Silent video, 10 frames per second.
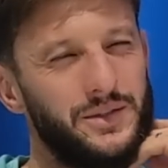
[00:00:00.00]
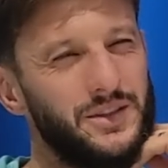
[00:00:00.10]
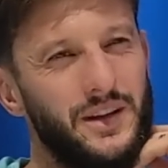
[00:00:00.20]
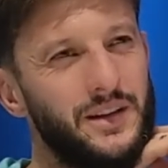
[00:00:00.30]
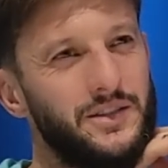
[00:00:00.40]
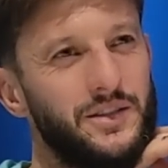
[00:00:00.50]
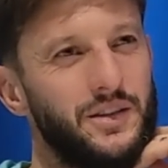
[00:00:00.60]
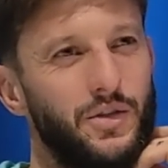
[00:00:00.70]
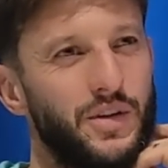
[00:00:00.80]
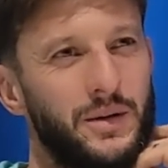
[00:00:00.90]
His English is
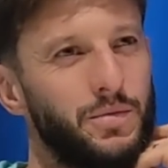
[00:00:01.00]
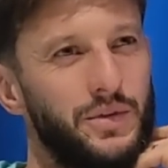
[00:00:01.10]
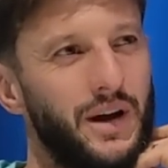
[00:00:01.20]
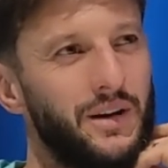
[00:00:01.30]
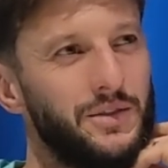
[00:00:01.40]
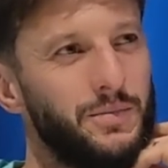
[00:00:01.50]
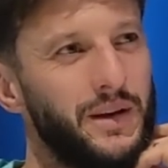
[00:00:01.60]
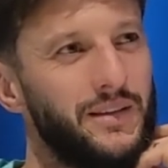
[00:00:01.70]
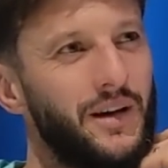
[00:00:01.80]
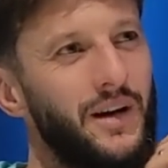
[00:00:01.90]
incredible now. He's
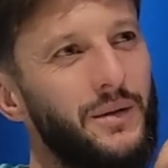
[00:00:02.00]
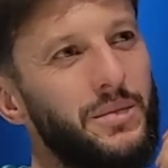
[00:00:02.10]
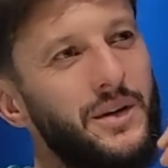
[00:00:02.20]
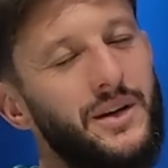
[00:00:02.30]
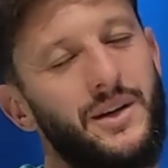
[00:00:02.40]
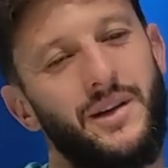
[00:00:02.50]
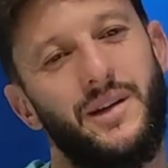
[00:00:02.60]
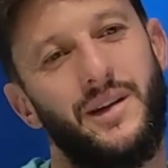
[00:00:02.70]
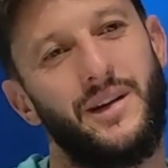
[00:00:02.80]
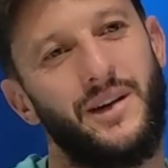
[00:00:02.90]
picked it up,
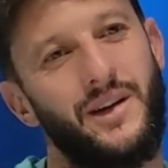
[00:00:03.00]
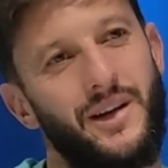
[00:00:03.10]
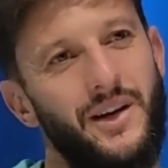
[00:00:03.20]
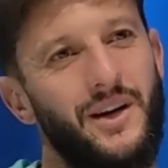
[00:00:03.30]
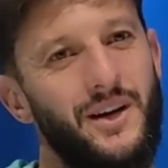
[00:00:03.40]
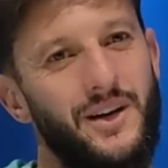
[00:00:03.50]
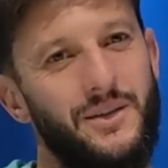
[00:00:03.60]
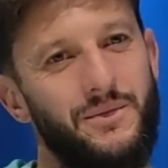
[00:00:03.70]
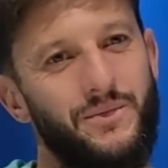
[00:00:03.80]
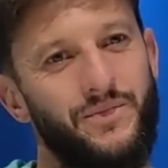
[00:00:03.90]

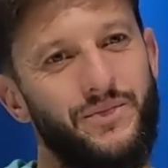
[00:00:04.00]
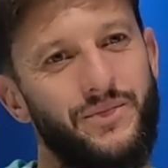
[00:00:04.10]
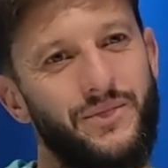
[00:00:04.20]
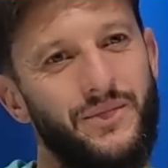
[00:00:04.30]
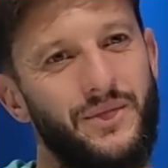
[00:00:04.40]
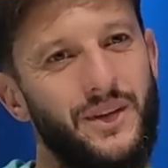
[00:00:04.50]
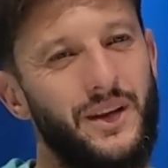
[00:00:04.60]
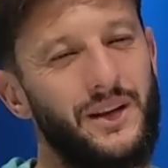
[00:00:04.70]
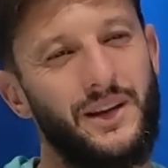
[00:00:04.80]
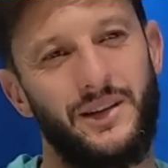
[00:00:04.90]
and
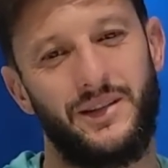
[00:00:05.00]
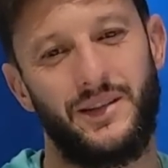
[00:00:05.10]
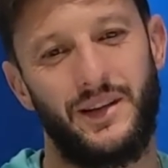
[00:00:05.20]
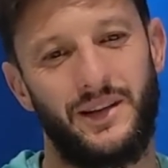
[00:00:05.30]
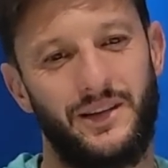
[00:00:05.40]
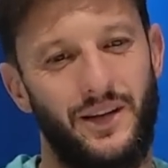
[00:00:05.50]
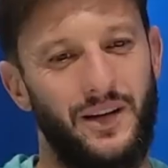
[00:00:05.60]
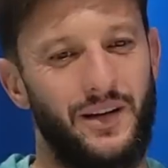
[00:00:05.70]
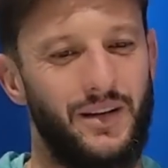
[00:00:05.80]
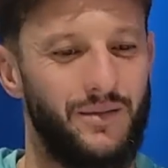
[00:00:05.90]
he's
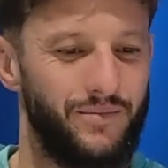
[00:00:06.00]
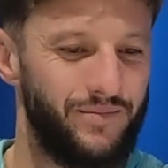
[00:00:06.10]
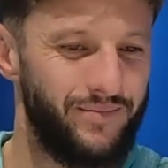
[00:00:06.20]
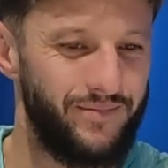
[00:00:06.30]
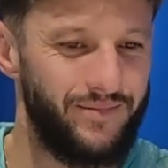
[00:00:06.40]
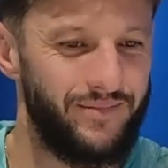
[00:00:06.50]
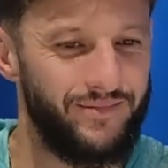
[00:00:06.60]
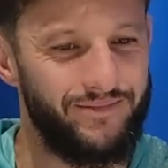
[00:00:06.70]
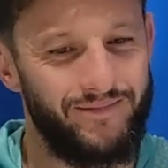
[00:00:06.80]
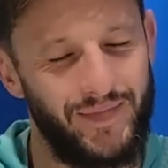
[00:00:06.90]
a
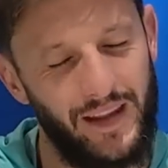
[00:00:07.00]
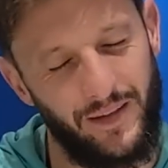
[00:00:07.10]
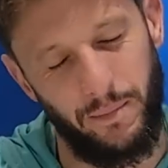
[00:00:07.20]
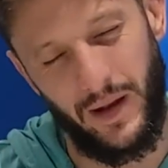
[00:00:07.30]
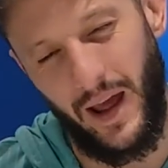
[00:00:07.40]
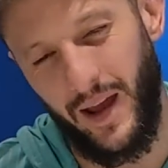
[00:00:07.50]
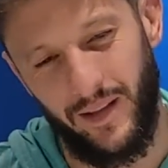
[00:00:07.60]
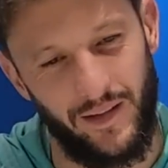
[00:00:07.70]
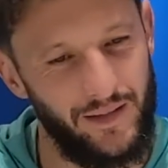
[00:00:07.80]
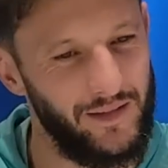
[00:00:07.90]
player that.